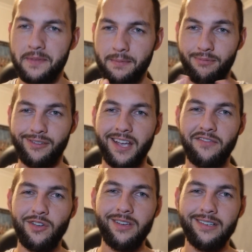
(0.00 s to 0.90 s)
to
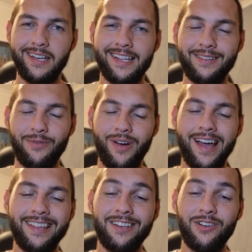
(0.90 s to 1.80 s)
preview in the way
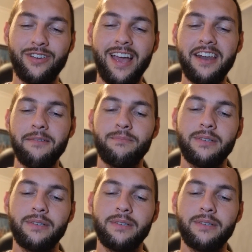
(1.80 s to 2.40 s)
that you look at it,